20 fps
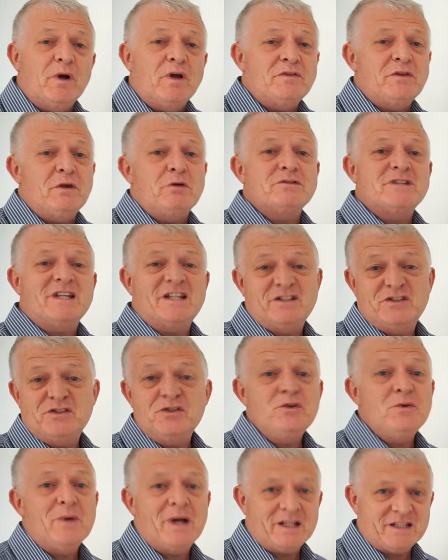and those that
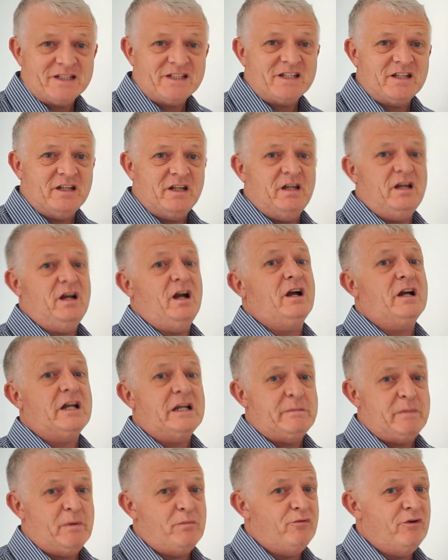do answer are going
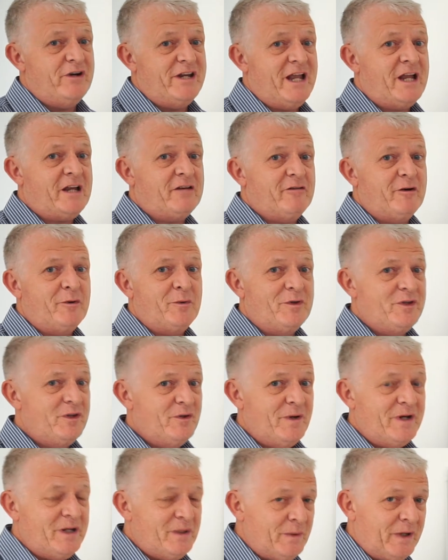to be pretty angry with
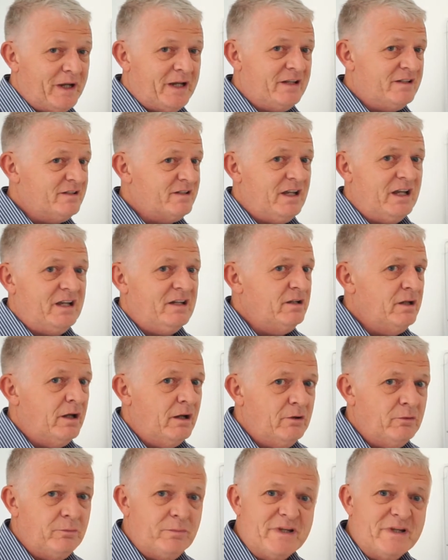you anyway and say, no,